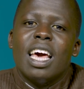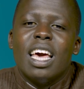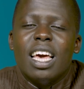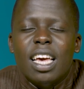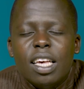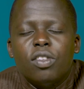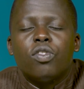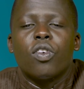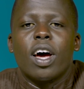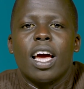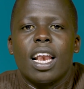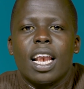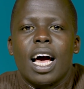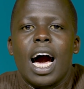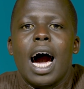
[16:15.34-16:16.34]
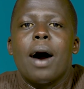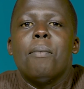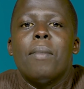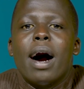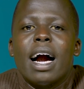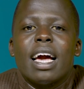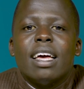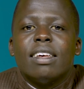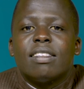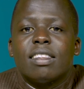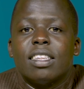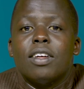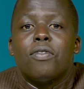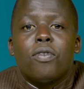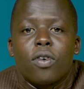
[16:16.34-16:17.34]
Israel,
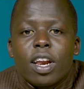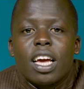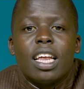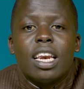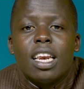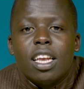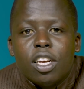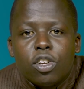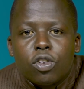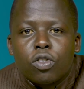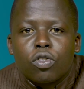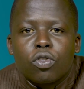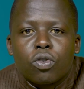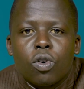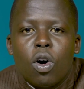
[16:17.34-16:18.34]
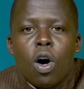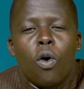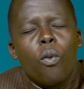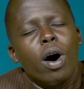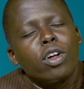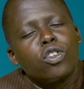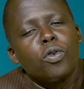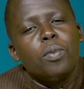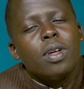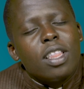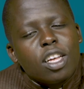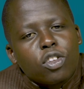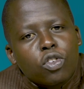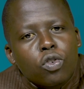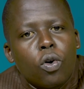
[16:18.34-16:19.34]
amongst the foreign nations, were to be
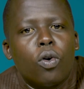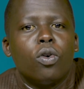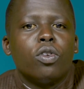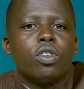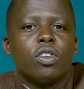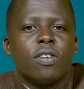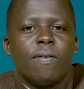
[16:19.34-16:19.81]
the salt.